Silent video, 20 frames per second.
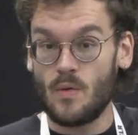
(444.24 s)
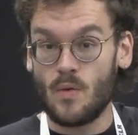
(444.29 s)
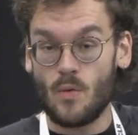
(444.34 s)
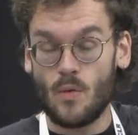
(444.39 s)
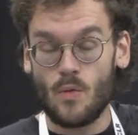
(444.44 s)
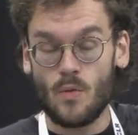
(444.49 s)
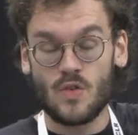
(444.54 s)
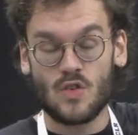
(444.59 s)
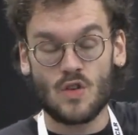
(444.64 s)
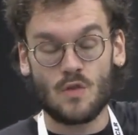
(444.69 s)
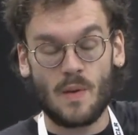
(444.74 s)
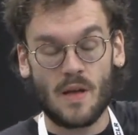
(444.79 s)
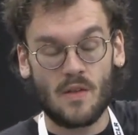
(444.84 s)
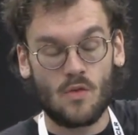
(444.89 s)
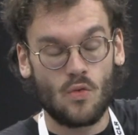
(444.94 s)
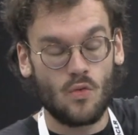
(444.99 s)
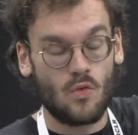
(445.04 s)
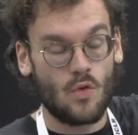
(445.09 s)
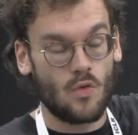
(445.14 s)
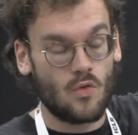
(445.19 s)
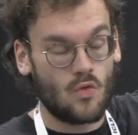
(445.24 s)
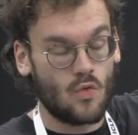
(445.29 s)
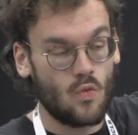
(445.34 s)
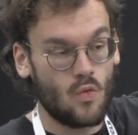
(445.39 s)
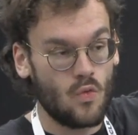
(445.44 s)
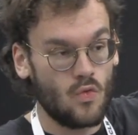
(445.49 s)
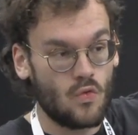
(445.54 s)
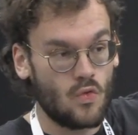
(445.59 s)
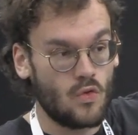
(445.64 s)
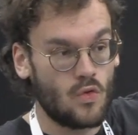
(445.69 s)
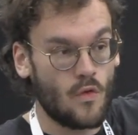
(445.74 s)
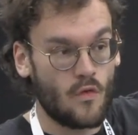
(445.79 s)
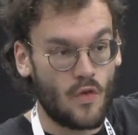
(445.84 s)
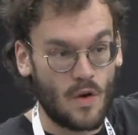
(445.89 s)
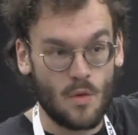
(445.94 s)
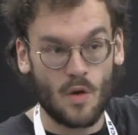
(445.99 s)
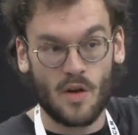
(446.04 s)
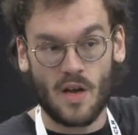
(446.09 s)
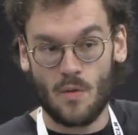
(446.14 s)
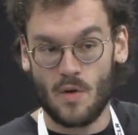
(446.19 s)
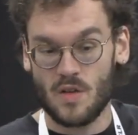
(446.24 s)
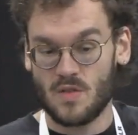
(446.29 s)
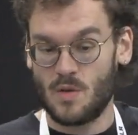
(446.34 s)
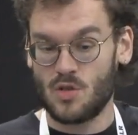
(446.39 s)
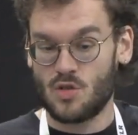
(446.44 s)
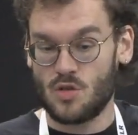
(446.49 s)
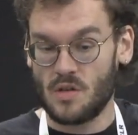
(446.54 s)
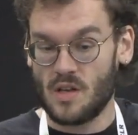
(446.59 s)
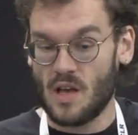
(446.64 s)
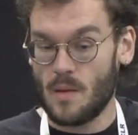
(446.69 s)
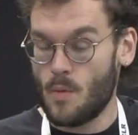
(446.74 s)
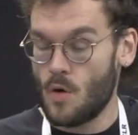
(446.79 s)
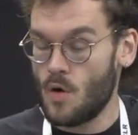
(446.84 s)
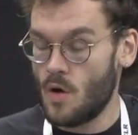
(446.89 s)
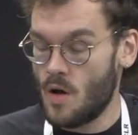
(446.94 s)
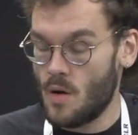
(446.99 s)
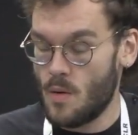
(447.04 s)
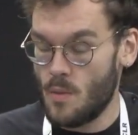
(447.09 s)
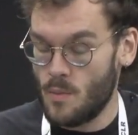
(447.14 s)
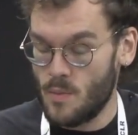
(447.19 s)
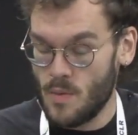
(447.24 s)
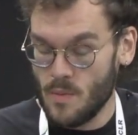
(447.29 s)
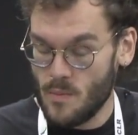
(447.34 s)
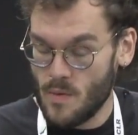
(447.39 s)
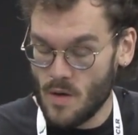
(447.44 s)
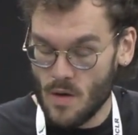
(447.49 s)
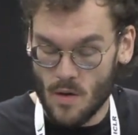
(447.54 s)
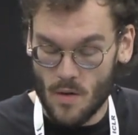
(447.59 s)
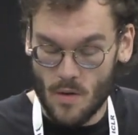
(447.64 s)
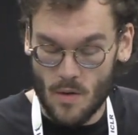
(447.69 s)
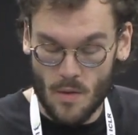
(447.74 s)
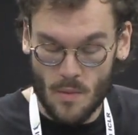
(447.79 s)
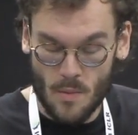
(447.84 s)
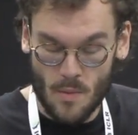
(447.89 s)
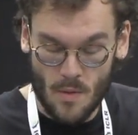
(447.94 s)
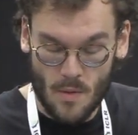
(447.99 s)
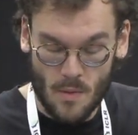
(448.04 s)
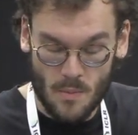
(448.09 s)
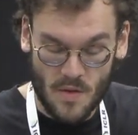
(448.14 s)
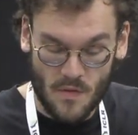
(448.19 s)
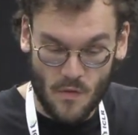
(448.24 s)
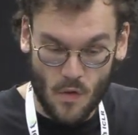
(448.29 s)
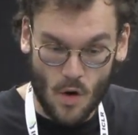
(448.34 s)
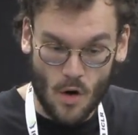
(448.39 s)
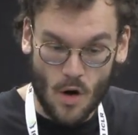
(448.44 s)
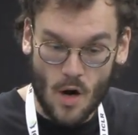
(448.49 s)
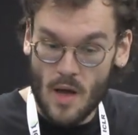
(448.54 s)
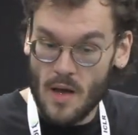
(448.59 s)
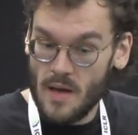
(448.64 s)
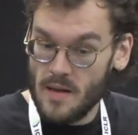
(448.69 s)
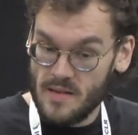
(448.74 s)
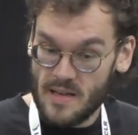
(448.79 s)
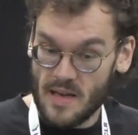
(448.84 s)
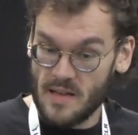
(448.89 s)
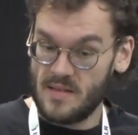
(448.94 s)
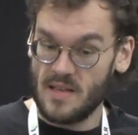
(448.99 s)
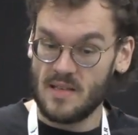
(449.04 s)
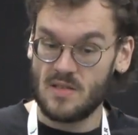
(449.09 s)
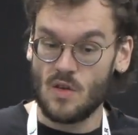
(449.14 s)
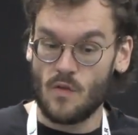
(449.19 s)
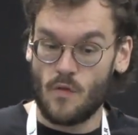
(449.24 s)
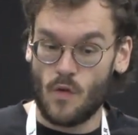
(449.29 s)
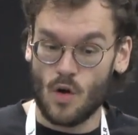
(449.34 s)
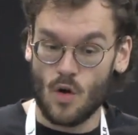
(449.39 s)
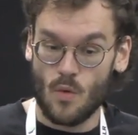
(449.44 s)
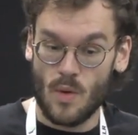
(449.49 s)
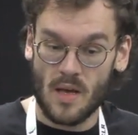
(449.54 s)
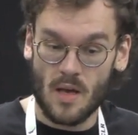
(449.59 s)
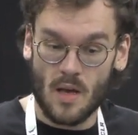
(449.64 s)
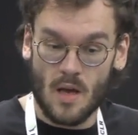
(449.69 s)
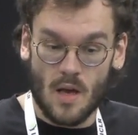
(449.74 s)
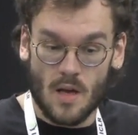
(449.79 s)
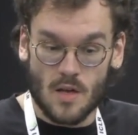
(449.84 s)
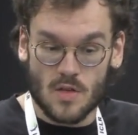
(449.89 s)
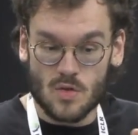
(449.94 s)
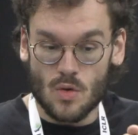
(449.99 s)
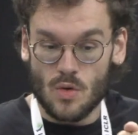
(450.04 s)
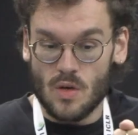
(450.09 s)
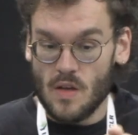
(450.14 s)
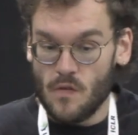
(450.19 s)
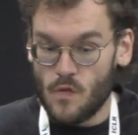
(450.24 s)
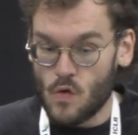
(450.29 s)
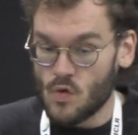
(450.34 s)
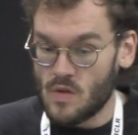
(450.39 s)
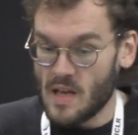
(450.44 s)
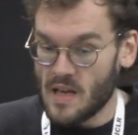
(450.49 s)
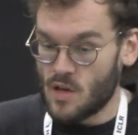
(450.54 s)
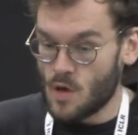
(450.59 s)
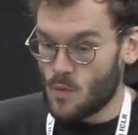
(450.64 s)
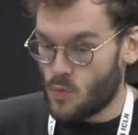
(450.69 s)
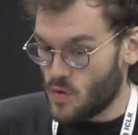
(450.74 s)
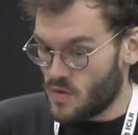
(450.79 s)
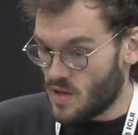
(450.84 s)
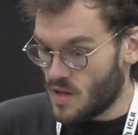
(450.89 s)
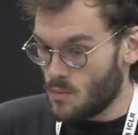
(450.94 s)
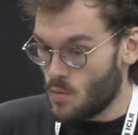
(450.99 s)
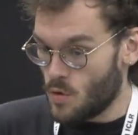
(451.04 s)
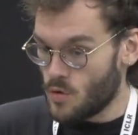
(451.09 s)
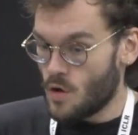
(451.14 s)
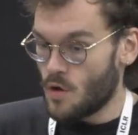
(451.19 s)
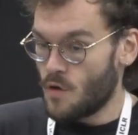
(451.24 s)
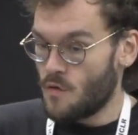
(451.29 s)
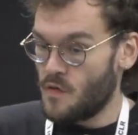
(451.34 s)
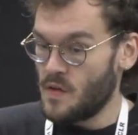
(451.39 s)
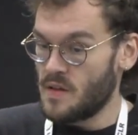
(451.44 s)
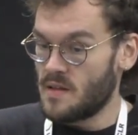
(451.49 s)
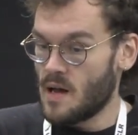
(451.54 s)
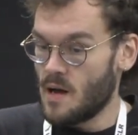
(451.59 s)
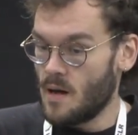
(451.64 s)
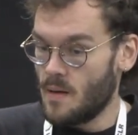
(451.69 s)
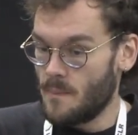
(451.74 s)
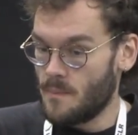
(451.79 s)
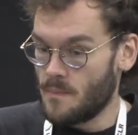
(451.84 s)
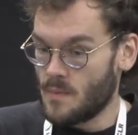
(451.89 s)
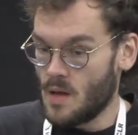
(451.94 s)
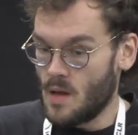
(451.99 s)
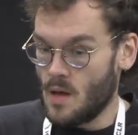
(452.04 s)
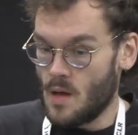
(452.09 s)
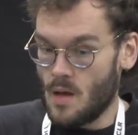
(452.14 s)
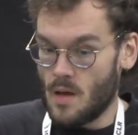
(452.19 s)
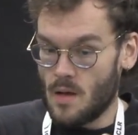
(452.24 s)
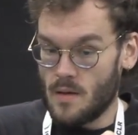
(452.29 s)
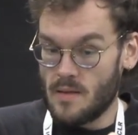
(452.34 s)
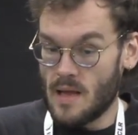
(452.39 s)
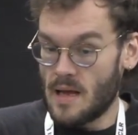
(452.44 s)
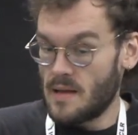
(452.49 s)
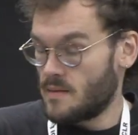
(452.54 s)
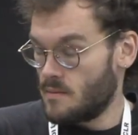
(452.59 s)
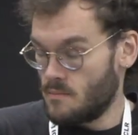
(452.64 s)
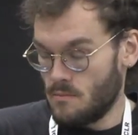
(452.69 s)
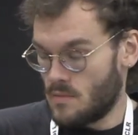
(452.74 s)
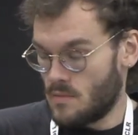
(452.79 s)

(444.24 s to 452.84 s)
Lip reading: with respect to the framework I was mentioning about, before, the idea is the following. So if you take a pre-trained model theta that